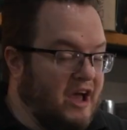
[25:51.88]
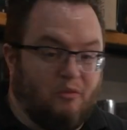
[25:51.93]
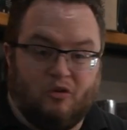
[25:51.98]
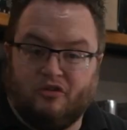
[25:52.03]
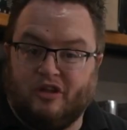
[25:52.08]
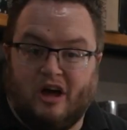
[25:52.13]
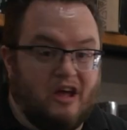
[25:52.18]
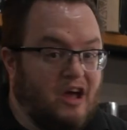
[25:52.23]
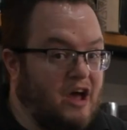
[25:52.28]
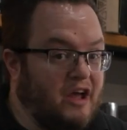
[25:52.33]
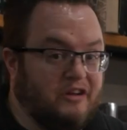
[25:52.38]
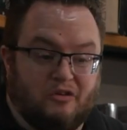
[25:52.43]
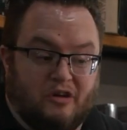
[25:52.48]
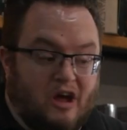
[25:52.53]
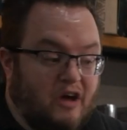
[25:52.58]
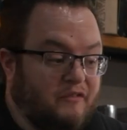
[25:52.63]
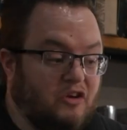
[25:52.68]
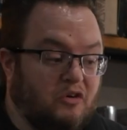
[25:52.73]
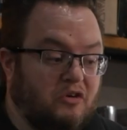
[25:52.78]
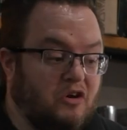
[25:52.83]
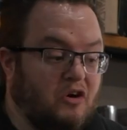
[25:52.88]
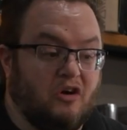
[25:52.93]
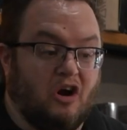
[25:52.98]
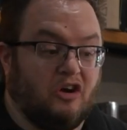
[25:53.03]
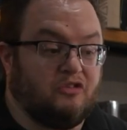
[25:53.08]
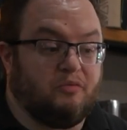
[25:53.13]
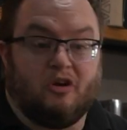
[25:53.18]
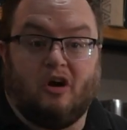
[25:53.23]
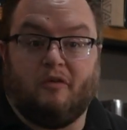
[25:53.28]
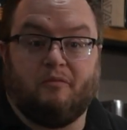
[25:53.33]
I do not have Yu-Gi-Oh
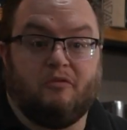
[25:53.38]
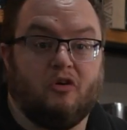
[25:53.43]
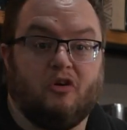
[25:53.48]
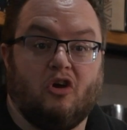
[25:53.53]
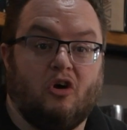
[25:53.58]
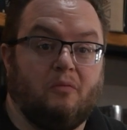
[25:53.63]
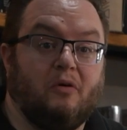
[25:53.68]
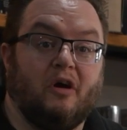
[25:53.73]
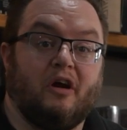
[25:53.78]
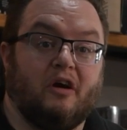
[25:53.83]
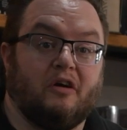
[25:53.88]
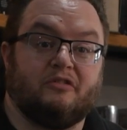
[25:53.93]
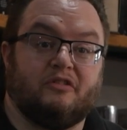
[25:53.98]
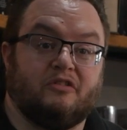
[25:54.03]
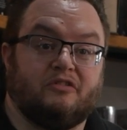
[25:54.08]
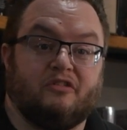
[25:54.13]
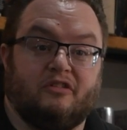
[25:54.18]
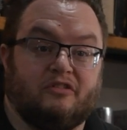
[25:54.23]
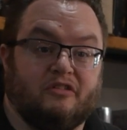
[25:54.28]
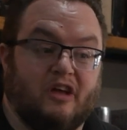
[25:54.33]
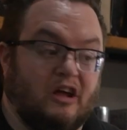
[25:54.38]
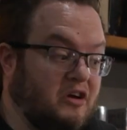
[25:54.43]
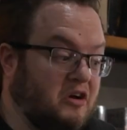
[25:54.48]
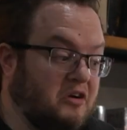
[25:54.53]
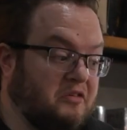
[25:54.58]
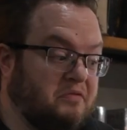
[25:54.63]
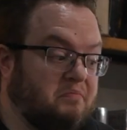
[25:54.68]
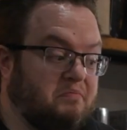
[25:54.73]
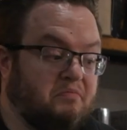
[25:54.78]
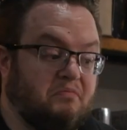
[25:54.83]
cards. We don't have Yu-Gi-Oh players. This is not
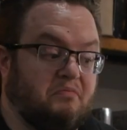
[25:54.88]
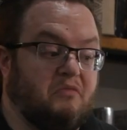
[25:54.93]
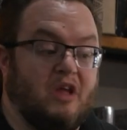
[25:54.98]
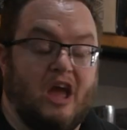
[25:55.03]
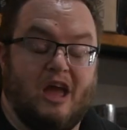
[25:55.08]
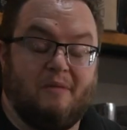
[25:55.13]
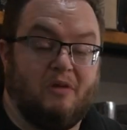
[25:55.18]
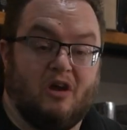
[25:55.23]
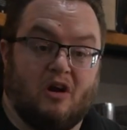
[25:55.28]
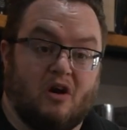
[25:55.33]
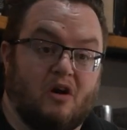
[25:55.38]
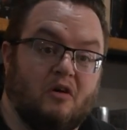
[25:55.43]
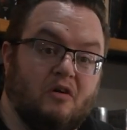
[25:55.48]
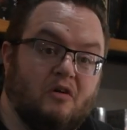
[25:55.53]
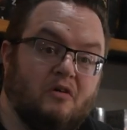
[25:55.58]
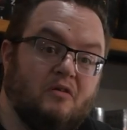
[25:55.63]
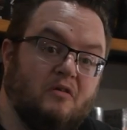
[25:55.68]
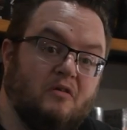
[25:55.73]
our game here.